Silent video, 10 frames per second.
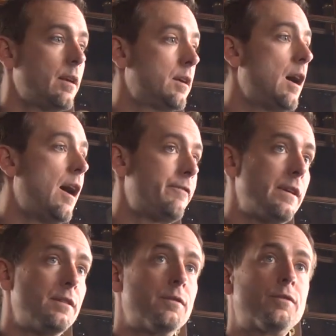
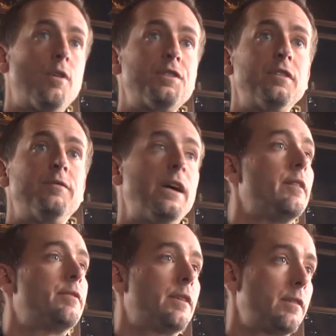Coffees, of course,
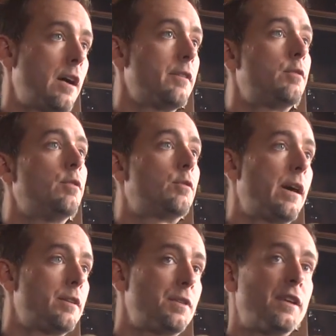have gone through
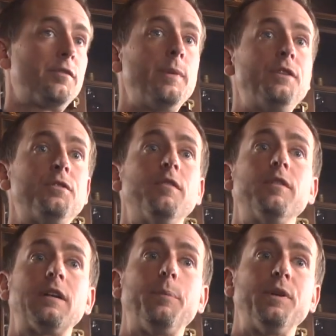quite a transformation
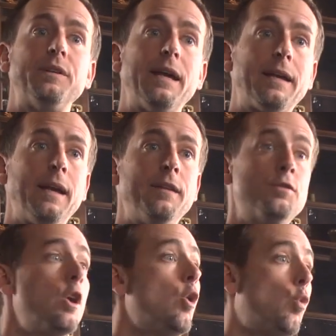over a couple of decades.
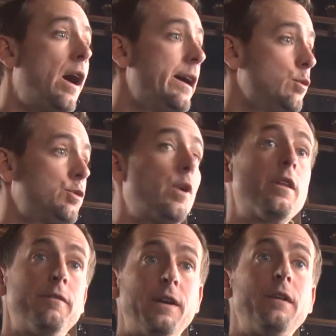Wine was one of
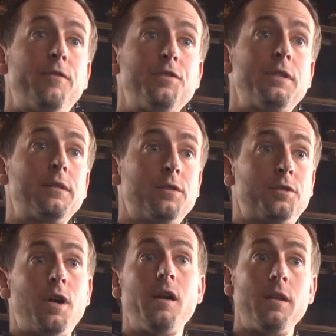the very first things that
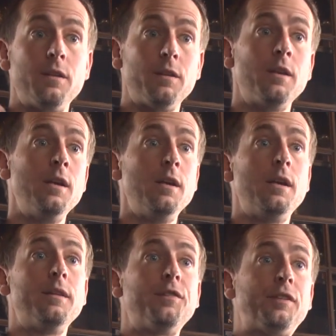started
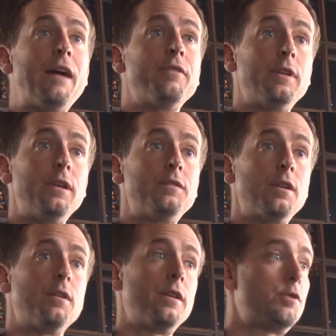in the 70s,
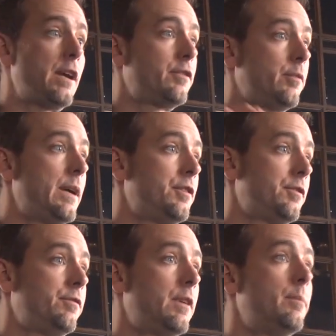that
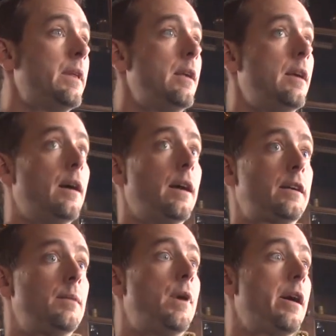transformation from
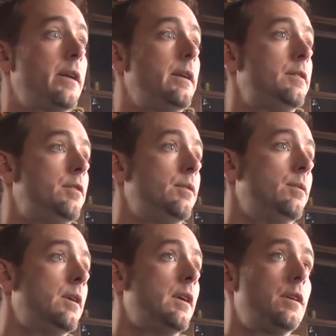commodity
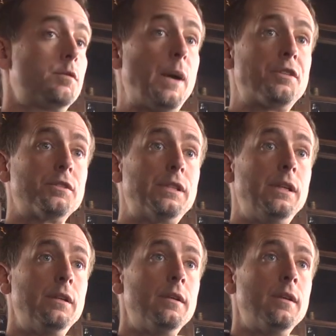to specialty.